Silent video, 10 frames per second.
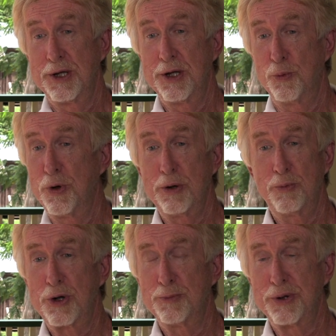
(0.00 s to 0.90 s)
you know,
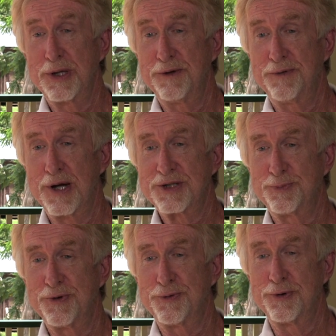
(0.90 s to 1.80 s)
we're completely
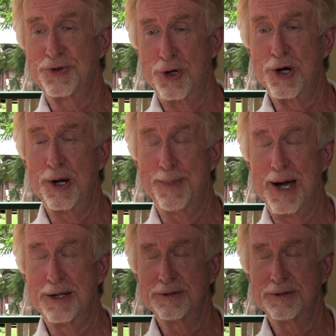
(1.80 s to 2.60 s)
flexible for talking about